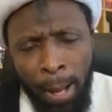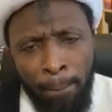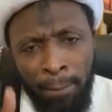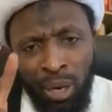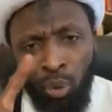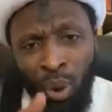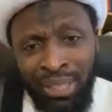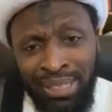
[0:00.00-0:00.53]

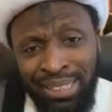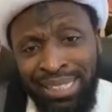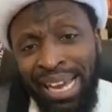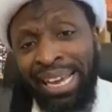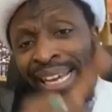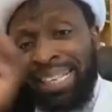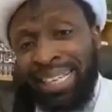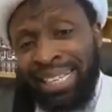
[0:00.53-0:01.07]
But what is the
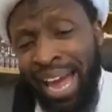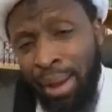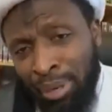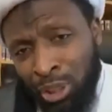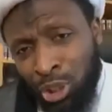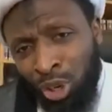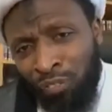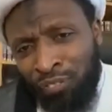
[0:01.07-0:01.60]
hidden
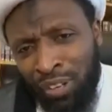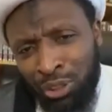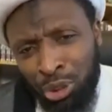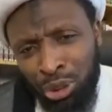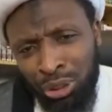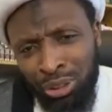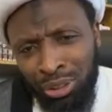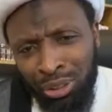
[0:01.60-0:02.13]
dimension of
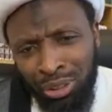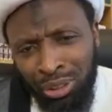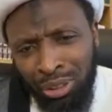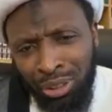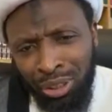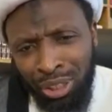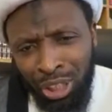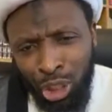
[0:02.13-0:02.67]
fasting?
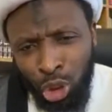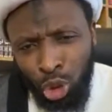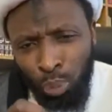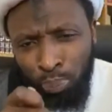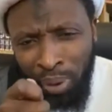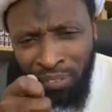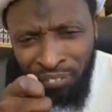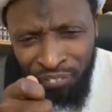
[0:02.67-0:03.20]
Is to
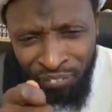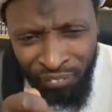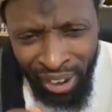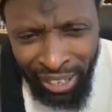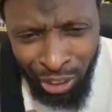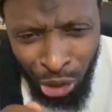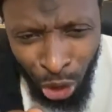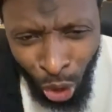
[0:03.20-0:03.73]

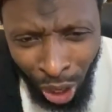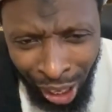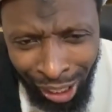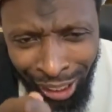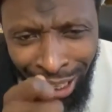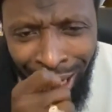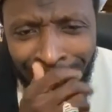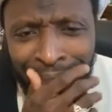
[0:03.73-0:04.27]
perfect your
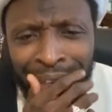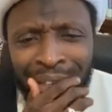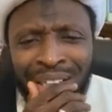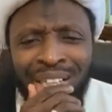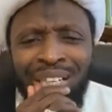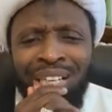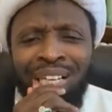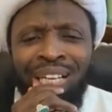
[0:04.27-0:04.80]
akhlaq.
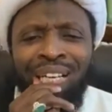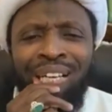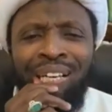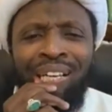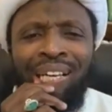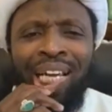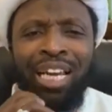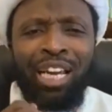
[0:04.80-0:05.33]

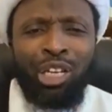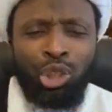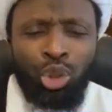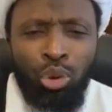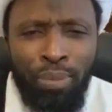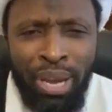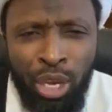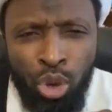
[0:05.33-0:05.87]
Is
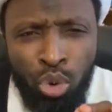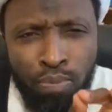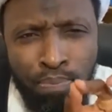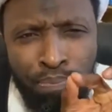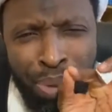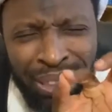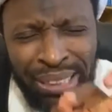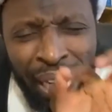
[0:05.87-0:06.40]
to make you
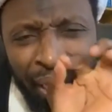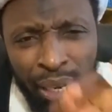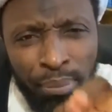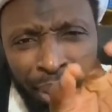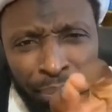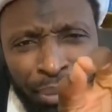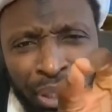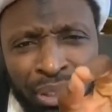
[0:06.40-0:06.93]
better
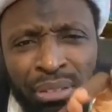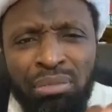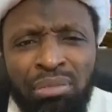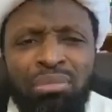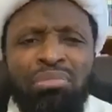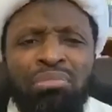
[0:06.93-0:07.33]
human being.